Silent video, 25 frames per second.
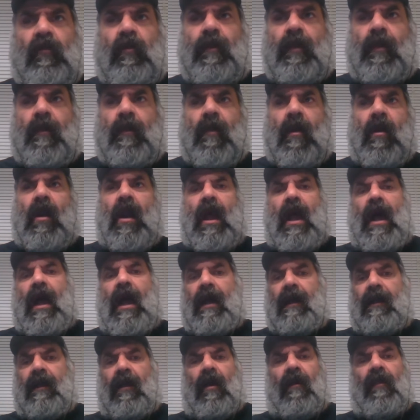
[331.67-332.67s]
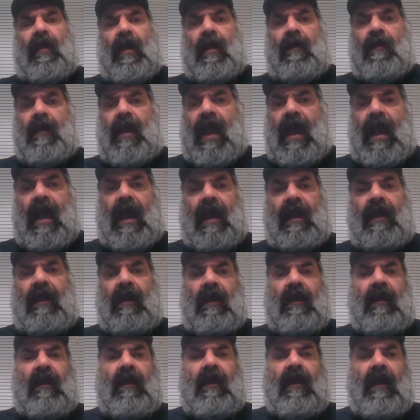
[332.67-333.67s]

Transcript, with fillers: Rupert Murdoch and all them had